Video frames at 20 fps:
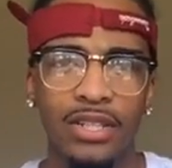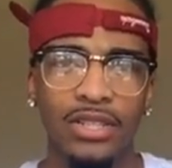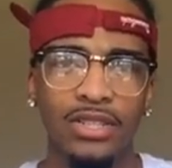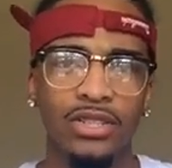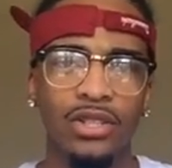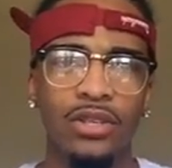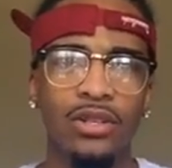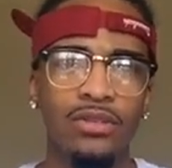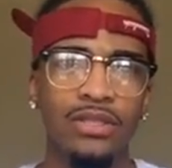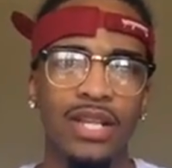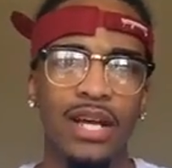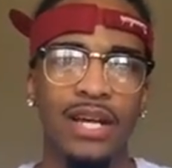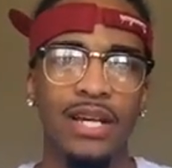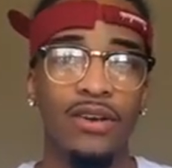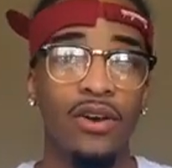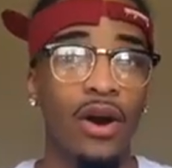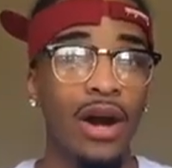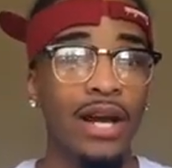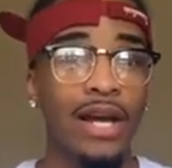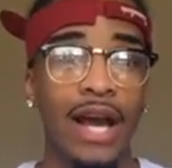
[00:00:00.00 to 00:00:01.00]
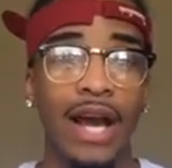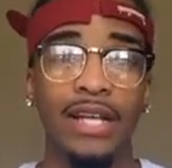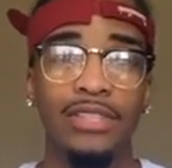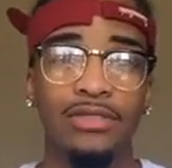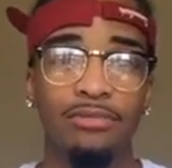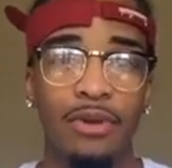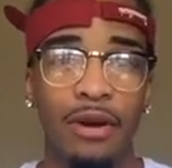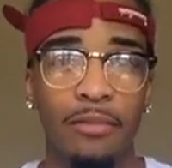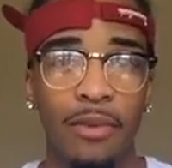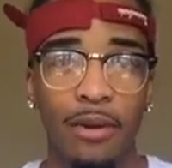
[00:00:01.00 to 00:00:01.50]
So he was like, yo, I
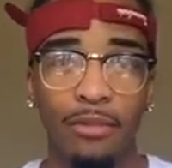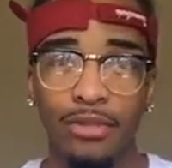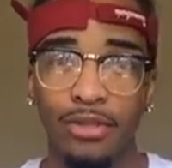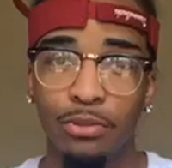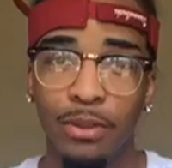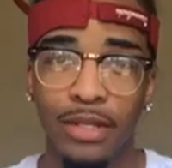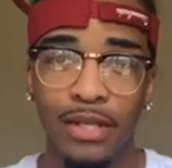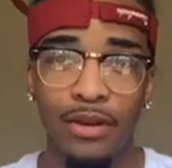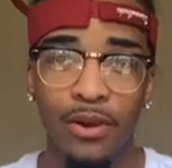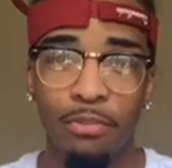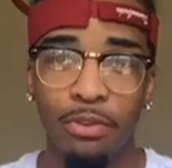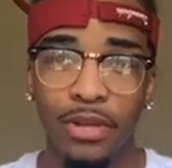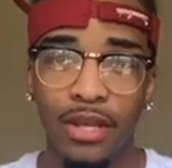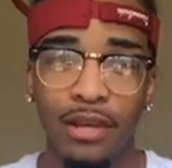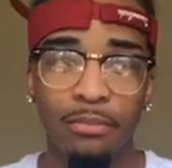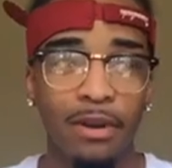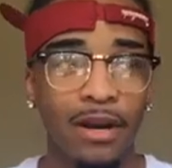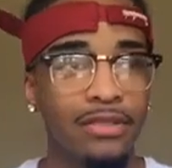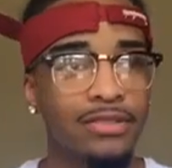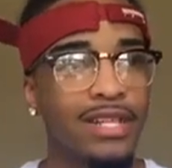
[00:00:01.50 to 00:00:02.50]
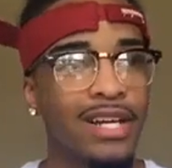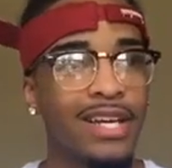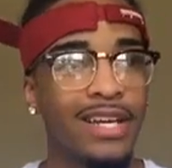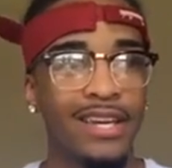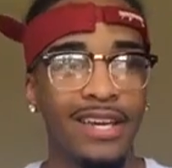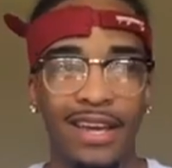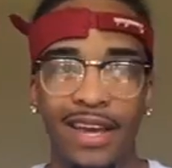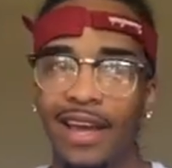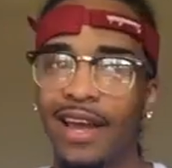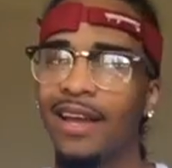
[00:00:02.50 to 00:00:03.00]
got you, my man. What you about to go pull up? I was like,
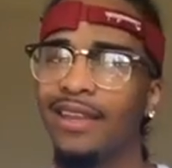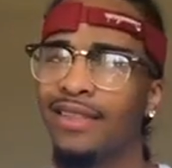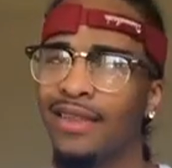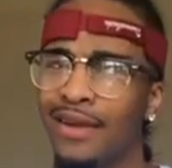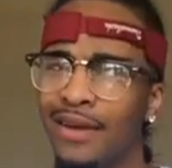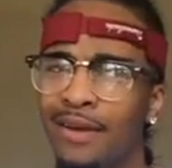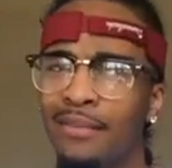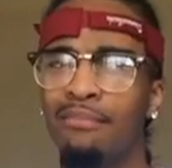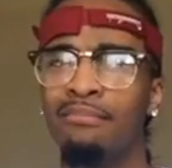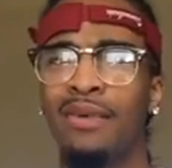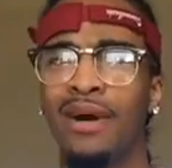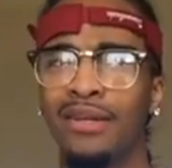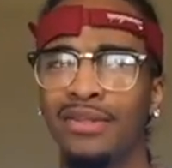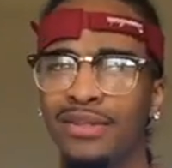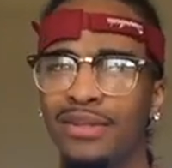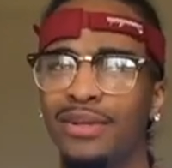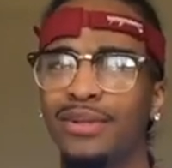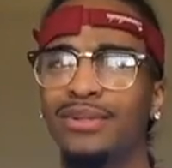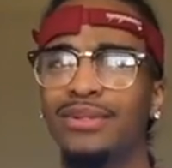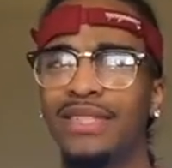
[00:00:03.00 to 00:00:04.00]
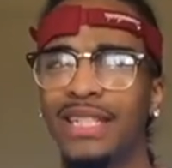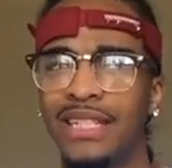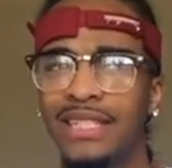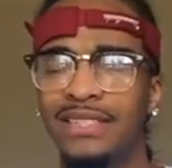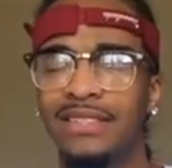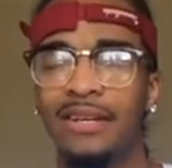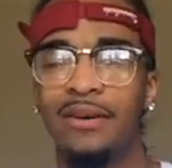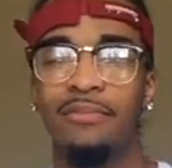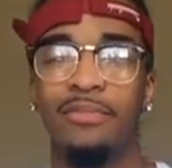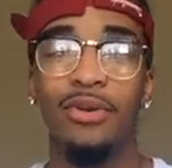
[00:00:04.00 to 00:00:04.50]
yeah, I think I'm about to go say
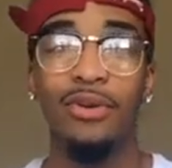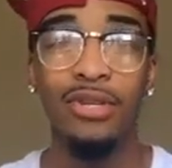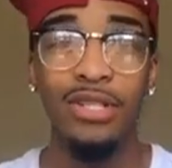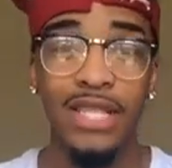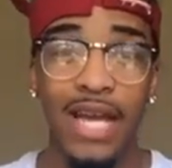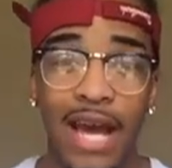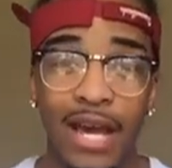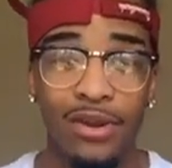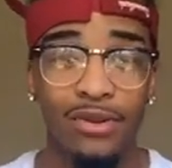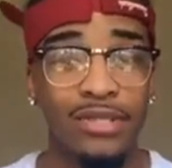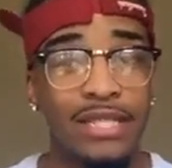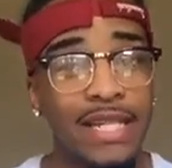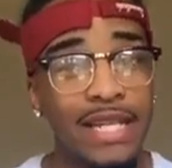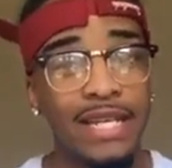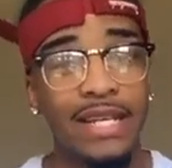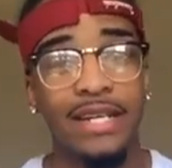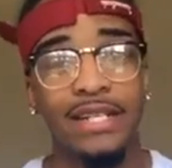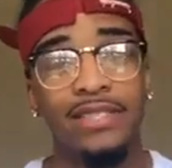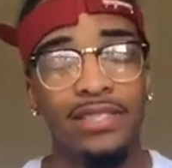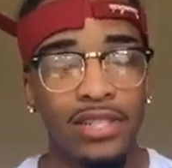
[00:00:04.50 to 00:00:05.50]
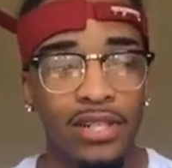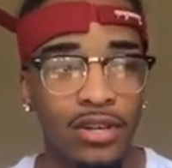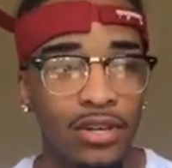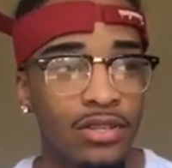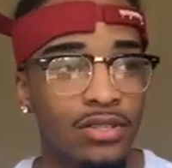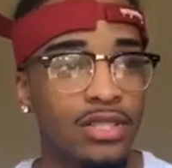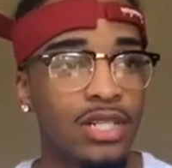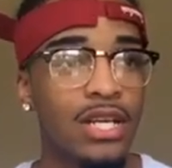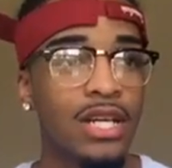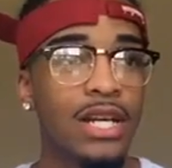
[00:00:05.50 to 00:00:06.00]
something. Usually I don't say nothing to
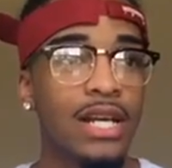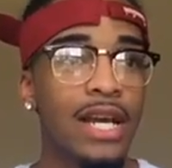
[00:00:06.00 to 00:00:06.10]
girls.